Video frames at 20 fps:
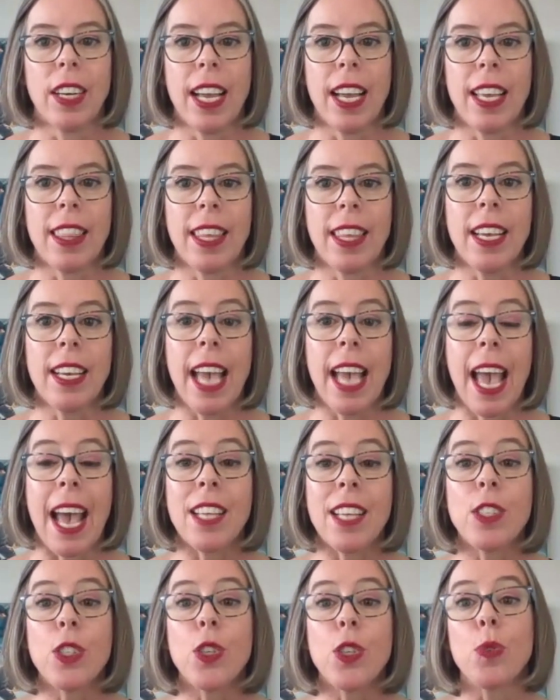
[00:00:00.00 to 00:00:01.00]
And I think
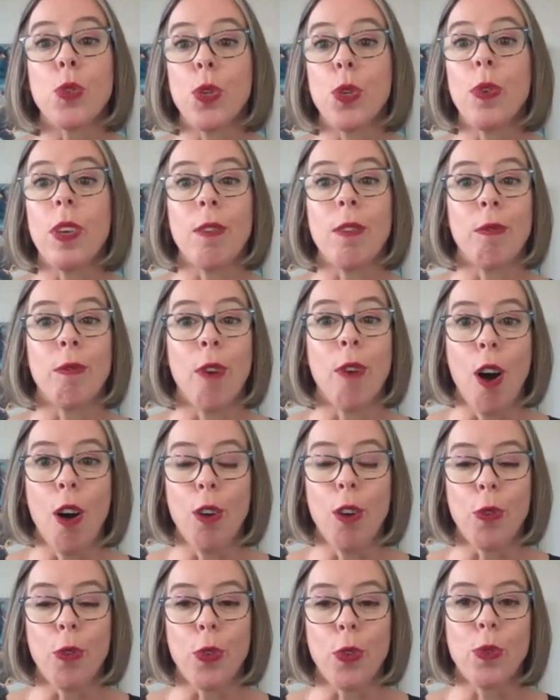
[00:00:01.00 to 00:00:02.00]
as you do
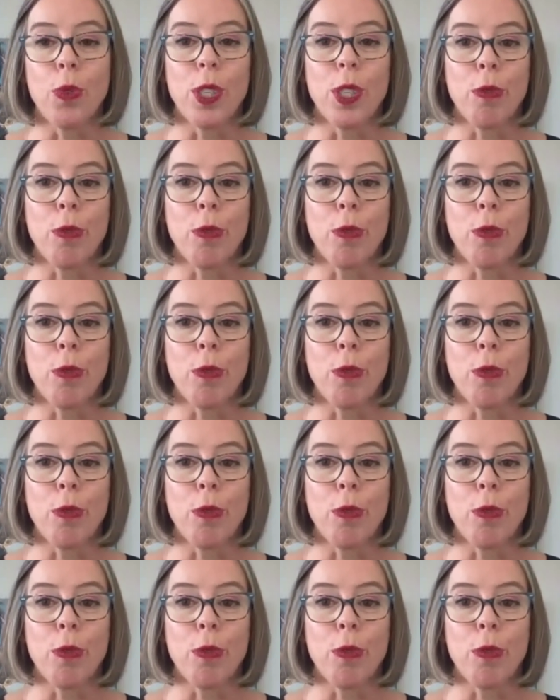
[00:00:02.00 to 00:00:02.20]
evolve through